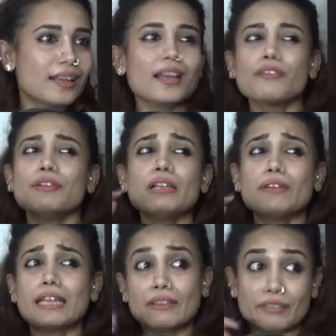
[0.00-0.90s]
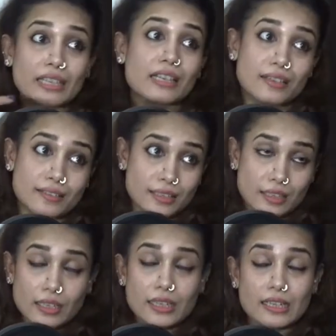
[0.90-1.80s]
classy. and I feel yeah. very very
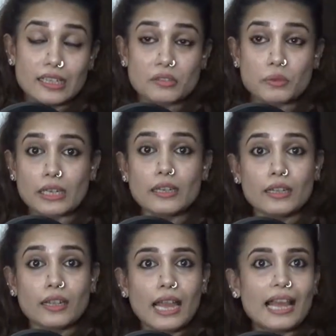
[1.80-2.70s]
classy yeah. as well.